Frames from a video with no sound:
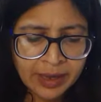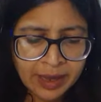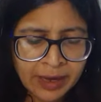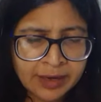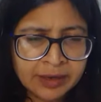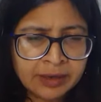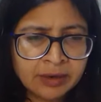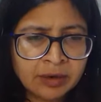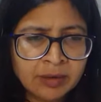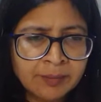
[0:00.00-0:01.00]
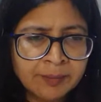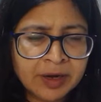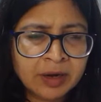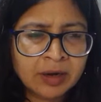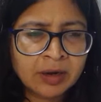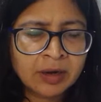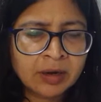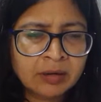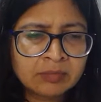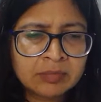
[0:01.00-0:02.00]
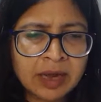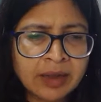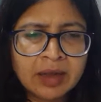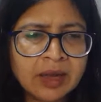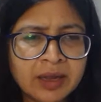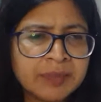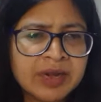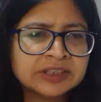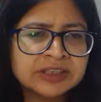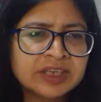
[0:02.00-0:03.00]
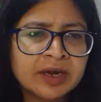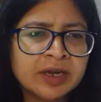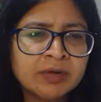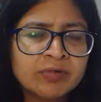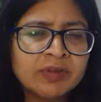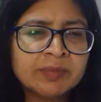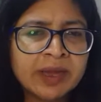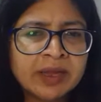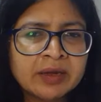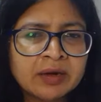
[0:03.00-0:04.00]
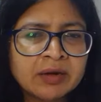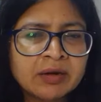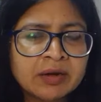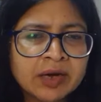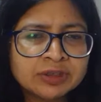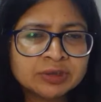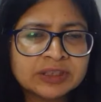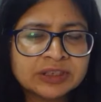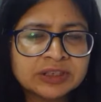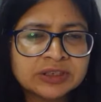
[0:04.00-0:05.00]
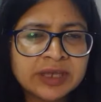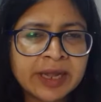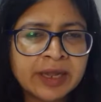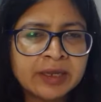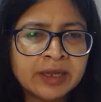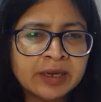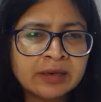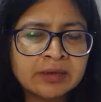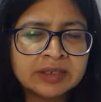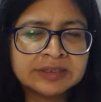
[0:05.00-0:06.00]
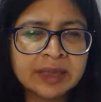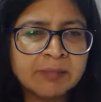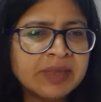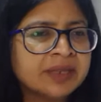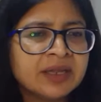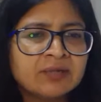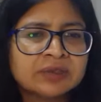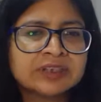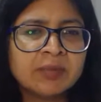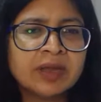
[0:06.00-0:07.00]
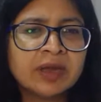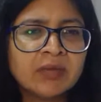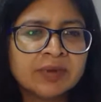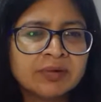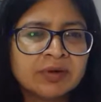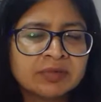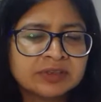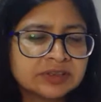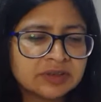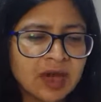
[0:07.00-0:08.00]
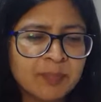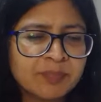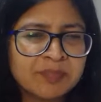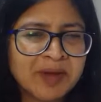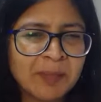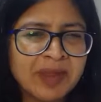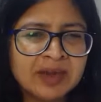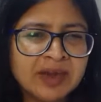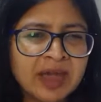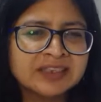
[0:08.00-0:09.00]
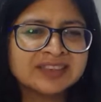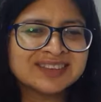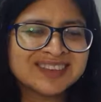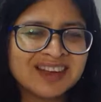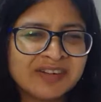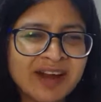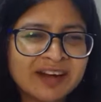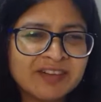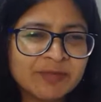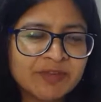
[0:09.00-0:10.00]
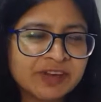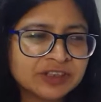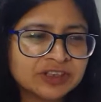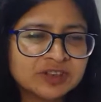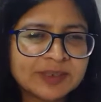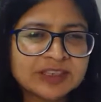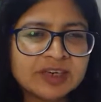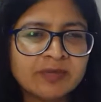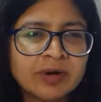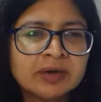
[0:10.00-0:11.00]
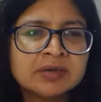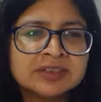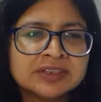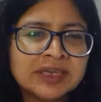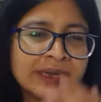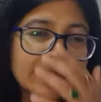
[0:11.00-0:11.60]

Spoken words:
And I mean, I just continued with my graduation, and then this MBA thing was coming up. It was upcoming, nice, attractive profession, especially for girls.